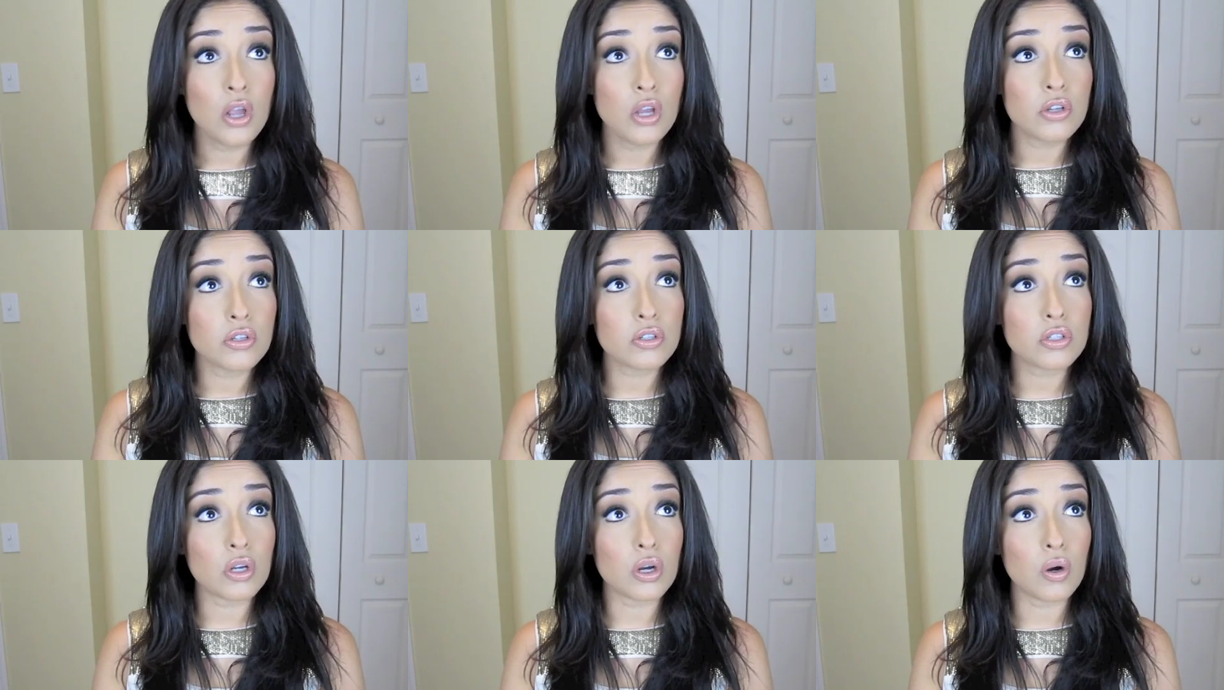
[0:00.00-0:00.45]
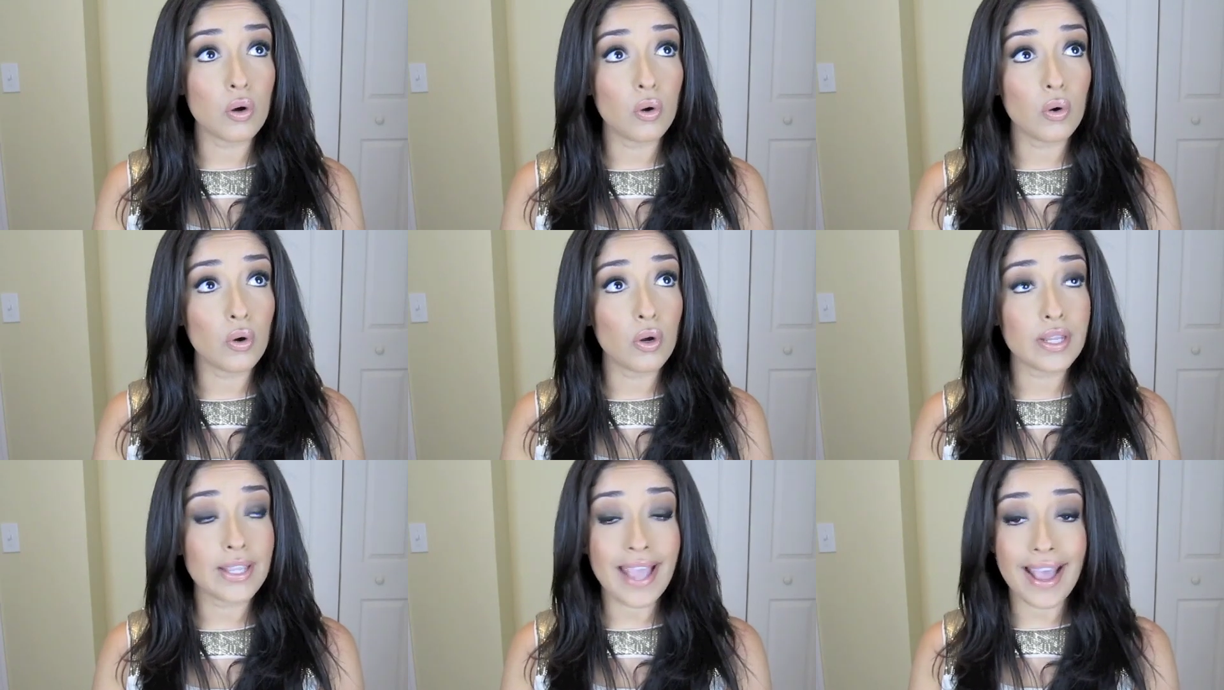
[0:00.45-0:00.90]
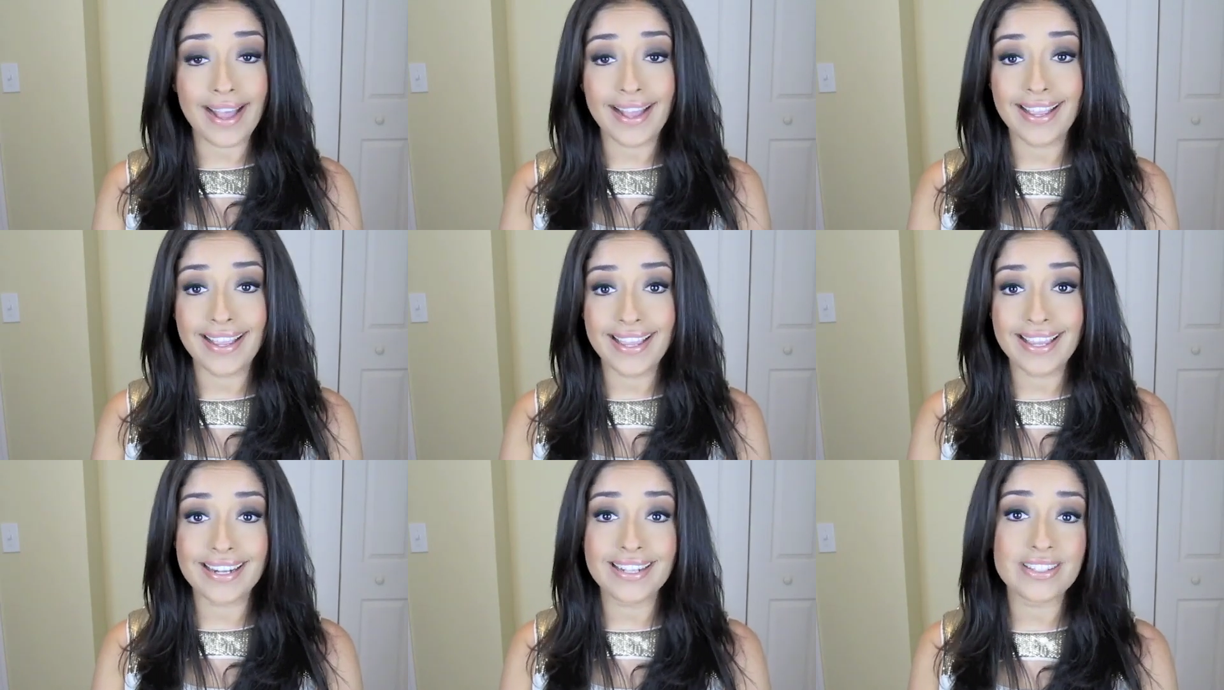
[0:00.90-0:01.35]
So yeah,
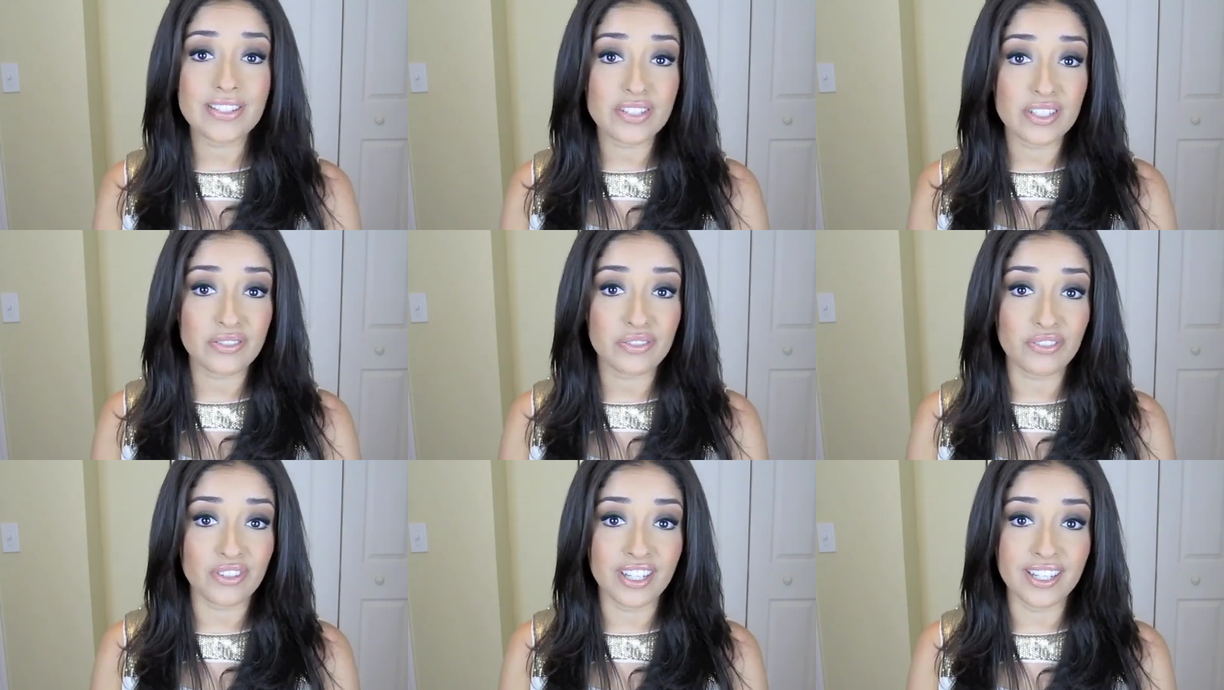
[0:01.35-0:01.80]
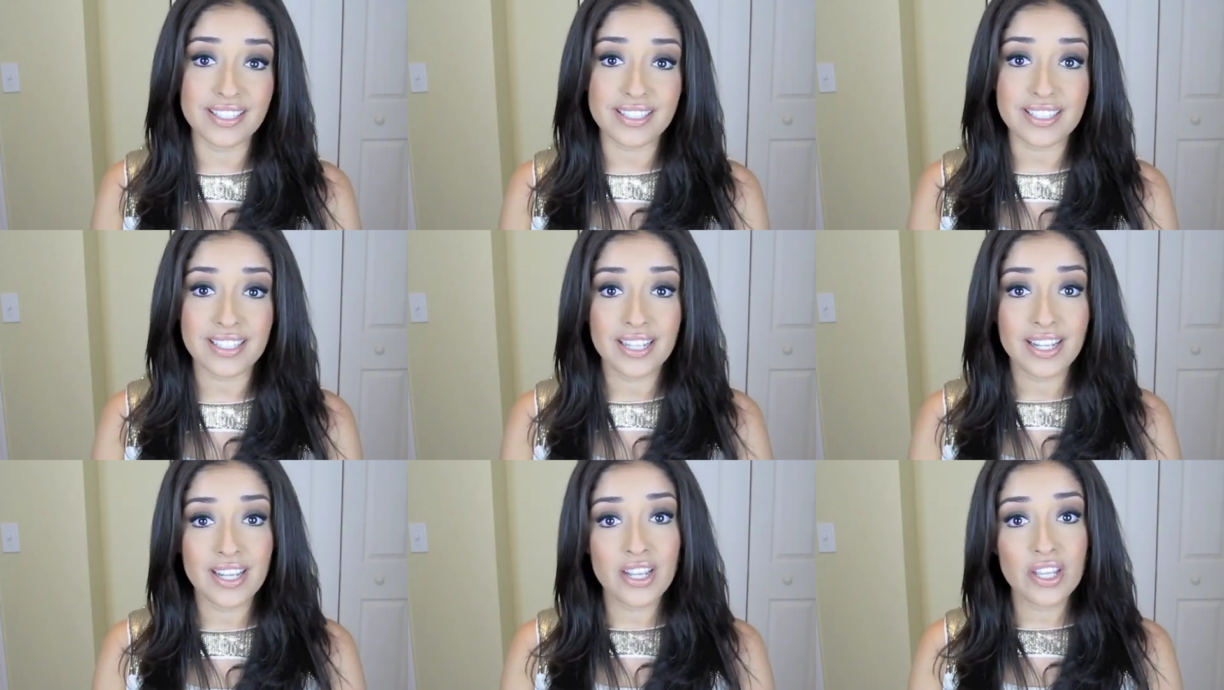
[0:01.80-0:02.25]
it is different.